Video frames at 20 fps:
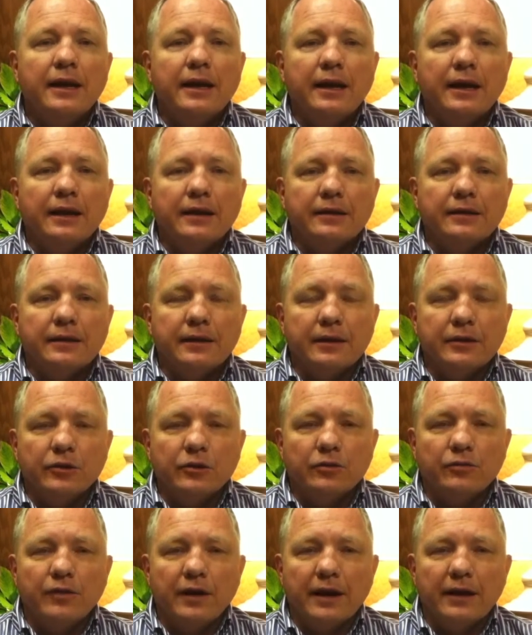and
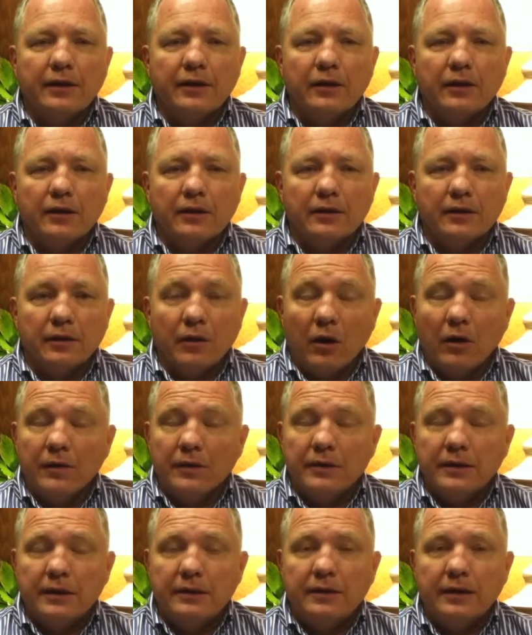you'll find all
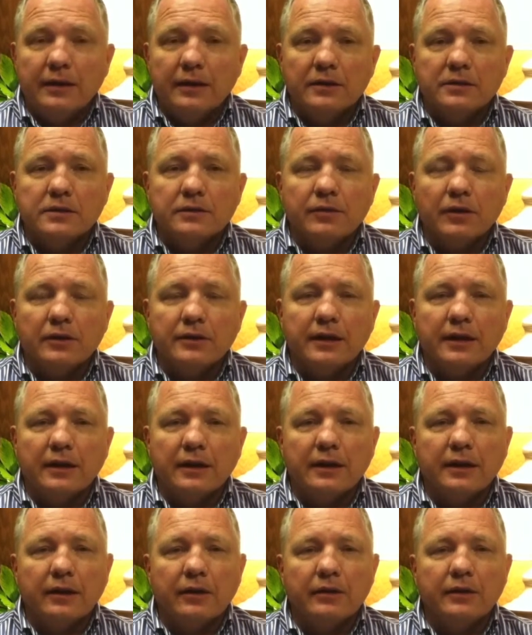the details of our
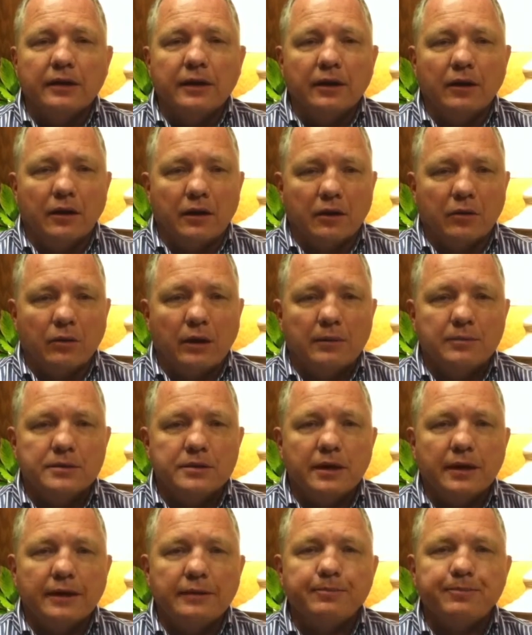tenant guarantee on our
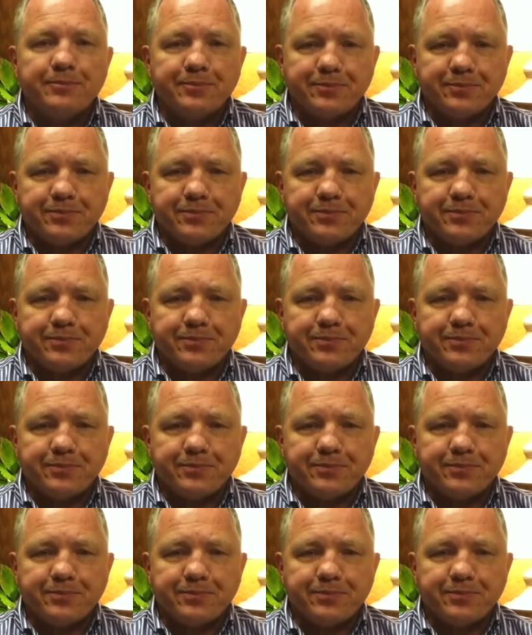website.